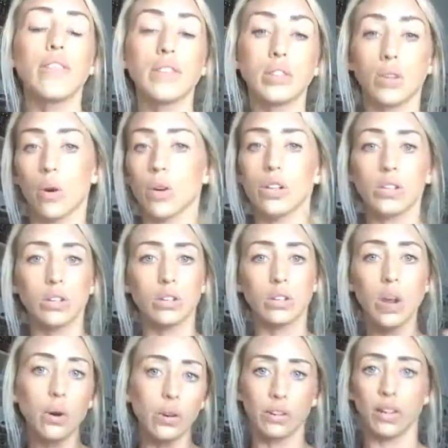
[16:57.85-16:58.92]
is going to a
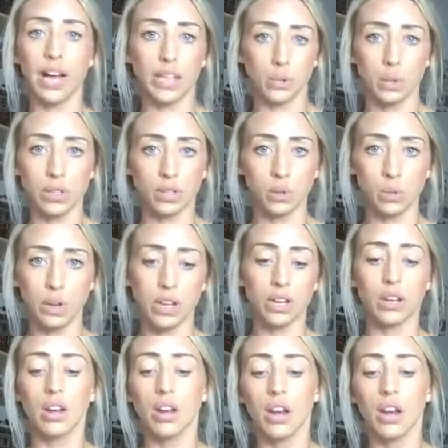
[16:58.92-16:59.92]
yoga class once a week.